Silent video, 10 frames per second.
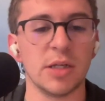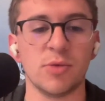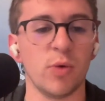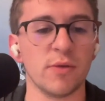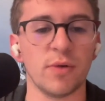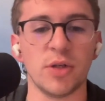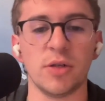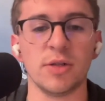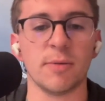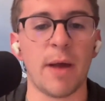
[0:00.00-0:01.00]
Because West
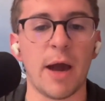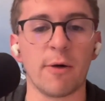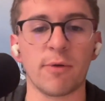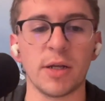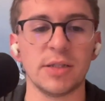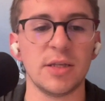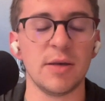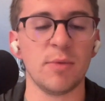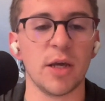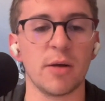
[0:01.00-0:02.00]
Virginia is a power running
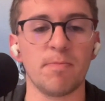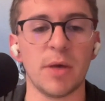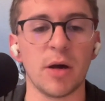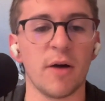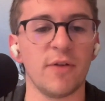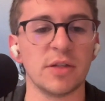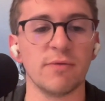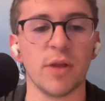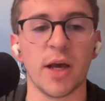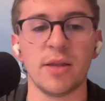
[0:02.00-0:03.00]
team. They got a big
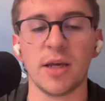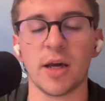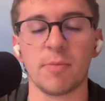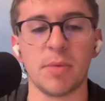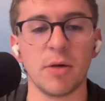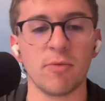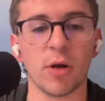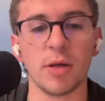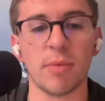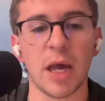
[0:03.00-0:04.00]
offensive line. They got a big
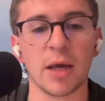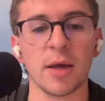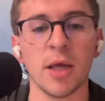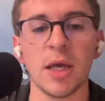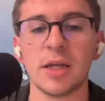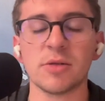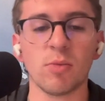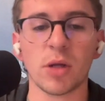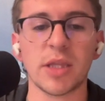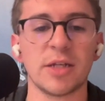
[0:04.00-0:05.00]
running back. He doesn't
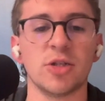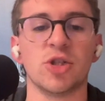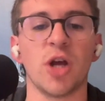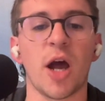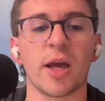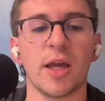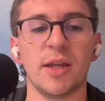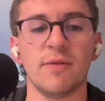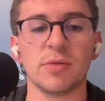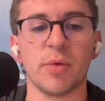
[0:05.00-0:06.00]
want that to shock
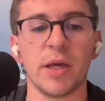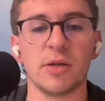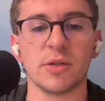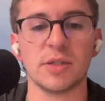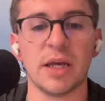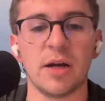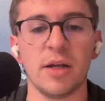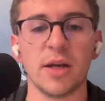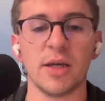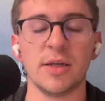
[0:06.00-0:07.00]
any of his players on
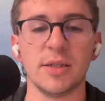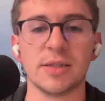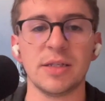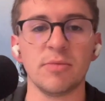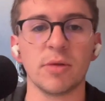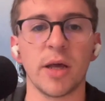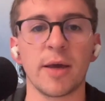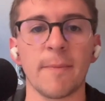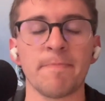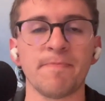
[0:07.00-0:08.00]
Saturday night. It seemed
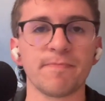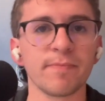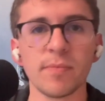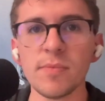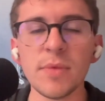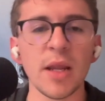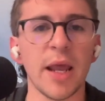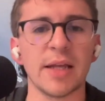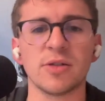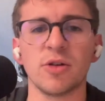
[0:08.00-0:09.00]
like
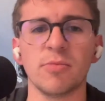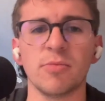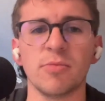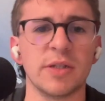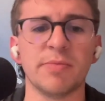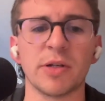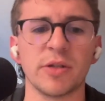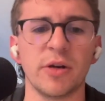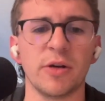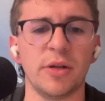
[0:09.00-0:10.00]
at certain points,
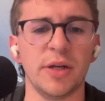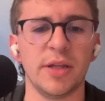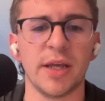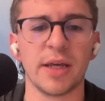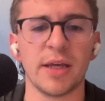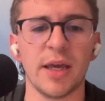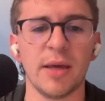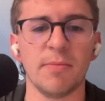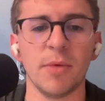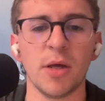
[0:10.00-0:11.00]
especially early in that
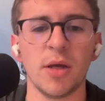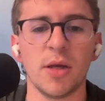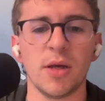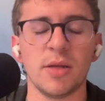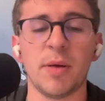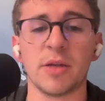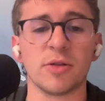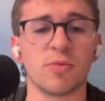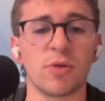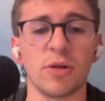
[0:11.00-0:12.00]
game, the
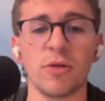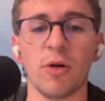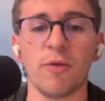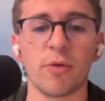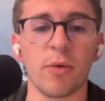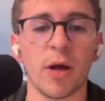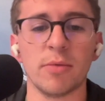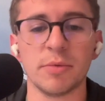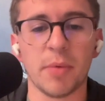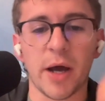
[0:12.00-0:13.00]
Panthers were a little
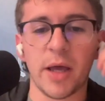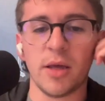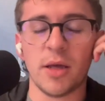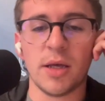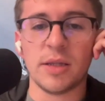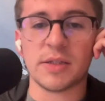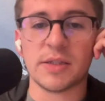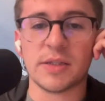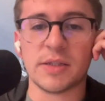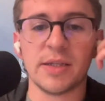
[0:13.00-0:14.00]
overwhelmed by the
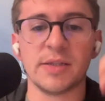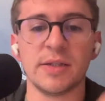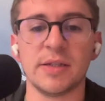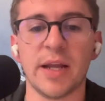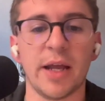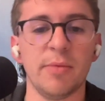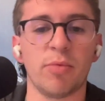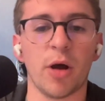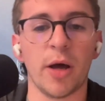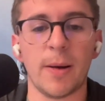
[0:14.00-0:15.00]
size that Cincinnati
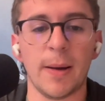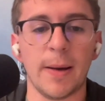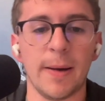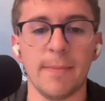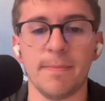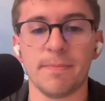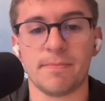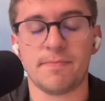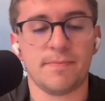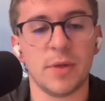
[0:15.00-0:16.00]
brought.
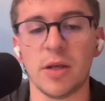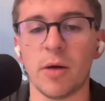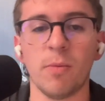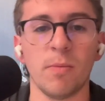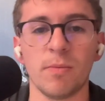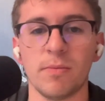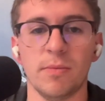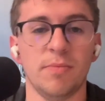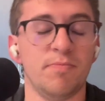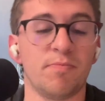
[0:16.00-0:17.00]

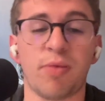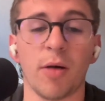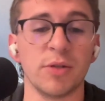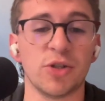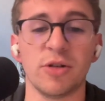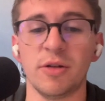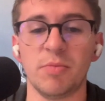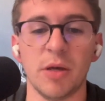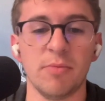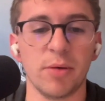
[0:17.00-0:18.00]
Probably shouldn't
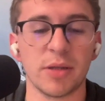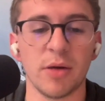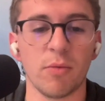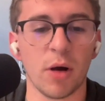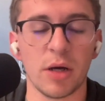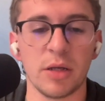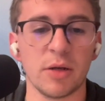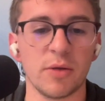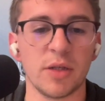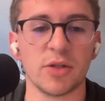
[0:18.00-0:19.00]
have been, but they were.
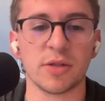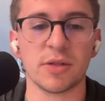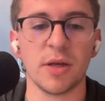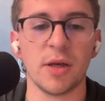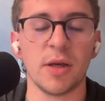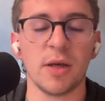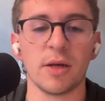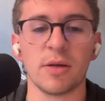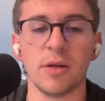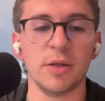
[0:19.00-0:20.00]
They just
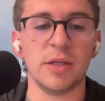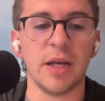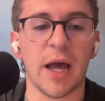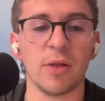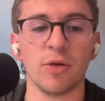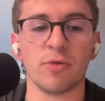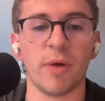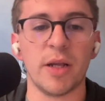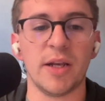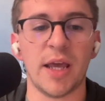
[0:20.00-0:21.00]
clearly did not look
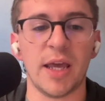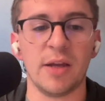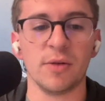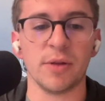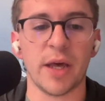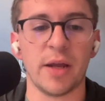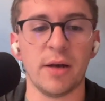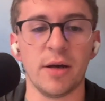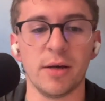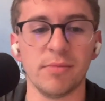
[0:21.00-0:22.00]
ready to handle
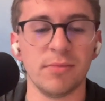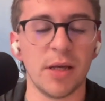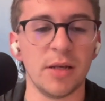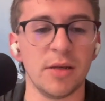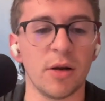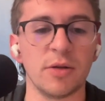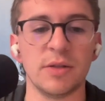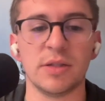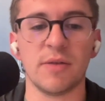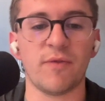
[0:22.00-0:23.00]
that. And
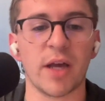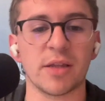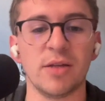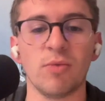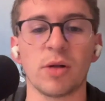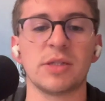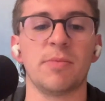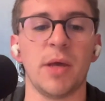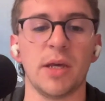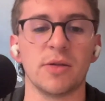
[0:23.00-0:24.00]
Narduzzi said, in fact, that he wants
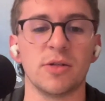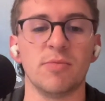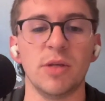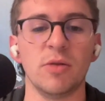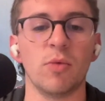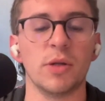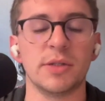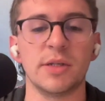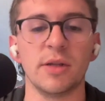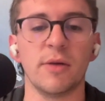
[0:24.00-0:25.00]
the Panthers to be the
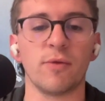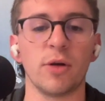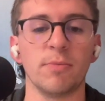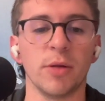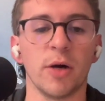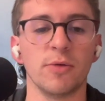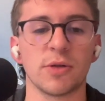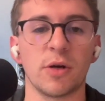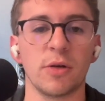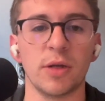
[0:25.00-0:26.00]
ones delivering
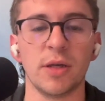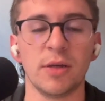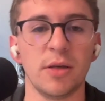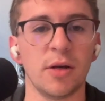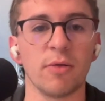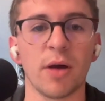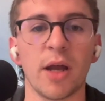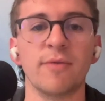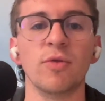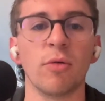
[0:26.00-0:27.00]
blows early,
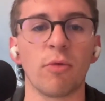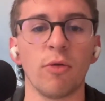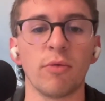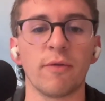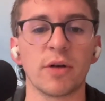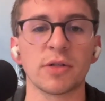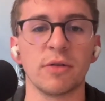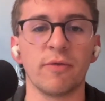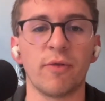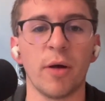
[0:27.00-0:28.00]
kind of do a role
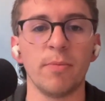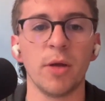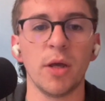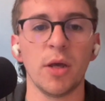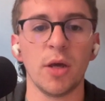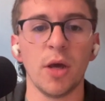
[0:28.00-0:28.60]
reversal from